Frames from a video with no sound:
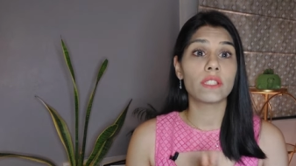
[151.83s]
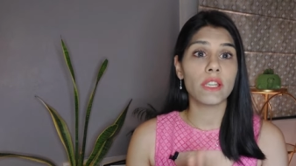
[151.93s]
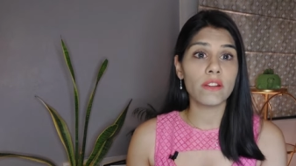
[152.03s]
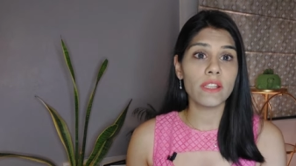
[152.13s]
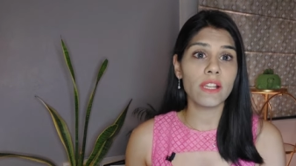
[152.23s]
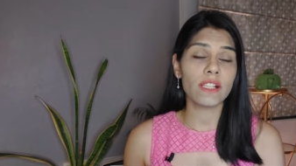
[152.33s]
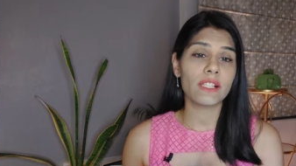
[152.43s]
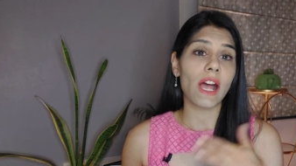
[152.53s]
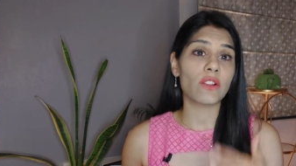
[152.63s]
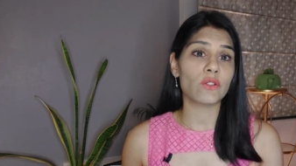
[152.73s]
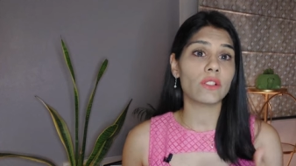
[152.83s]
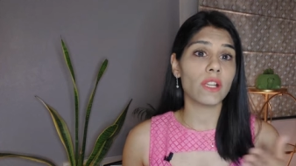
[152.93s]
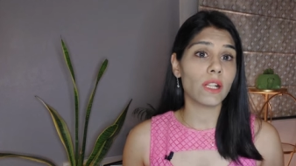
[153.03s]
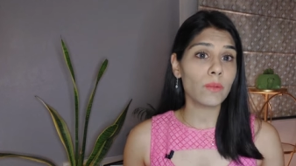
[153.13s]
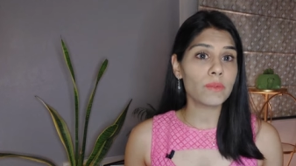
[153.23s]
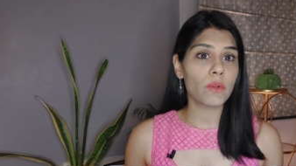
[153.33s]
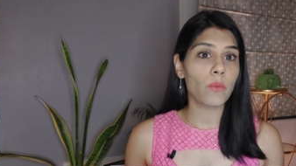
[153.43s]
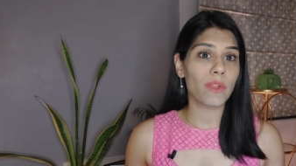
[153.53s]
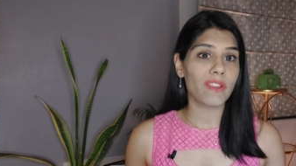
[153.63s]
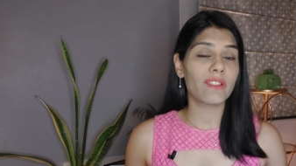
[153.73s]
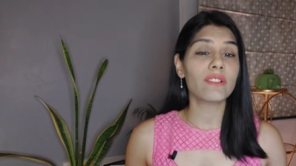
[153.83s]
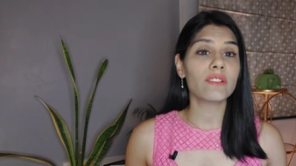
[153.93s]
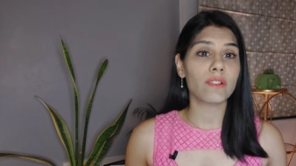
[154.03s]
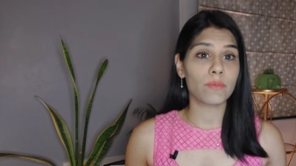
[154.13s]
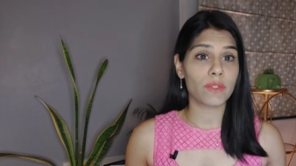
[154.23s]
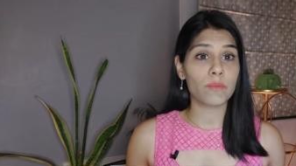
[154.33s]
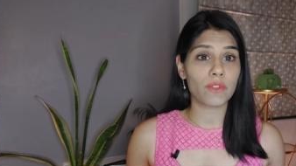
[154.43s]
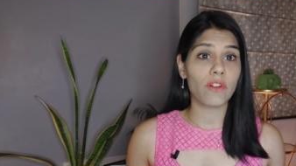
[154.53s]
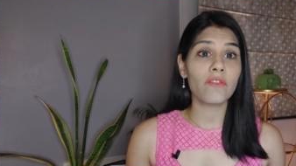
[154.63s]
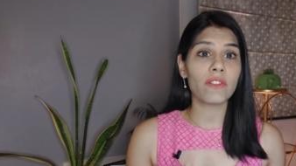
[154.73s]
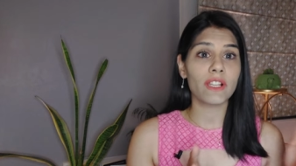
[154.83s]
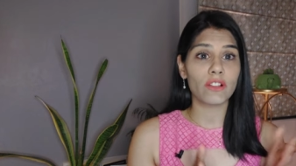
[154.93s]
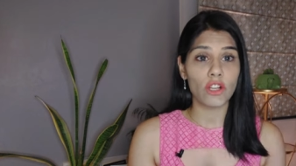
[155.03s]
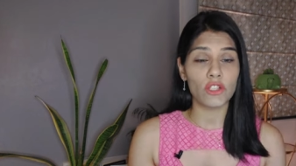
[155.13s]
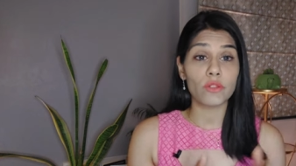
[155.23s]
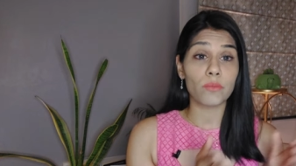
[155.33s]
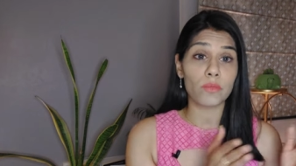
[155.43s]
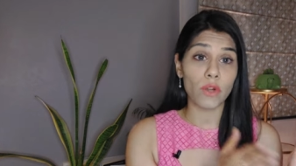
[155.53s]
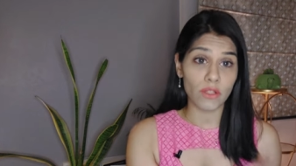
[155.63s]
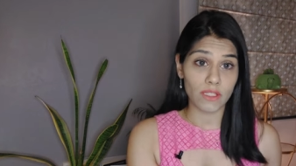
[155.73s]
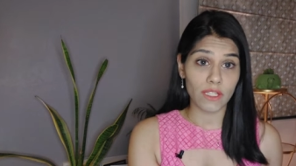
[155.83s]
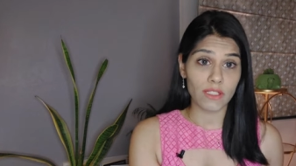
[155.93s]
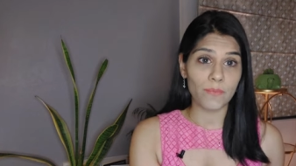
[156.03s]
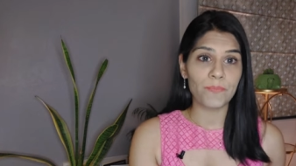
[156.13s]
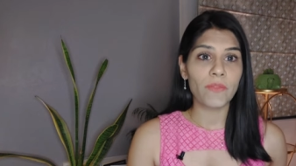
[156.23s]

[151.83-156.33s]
dairy has actually helped with the symptoms of enlarged prostate.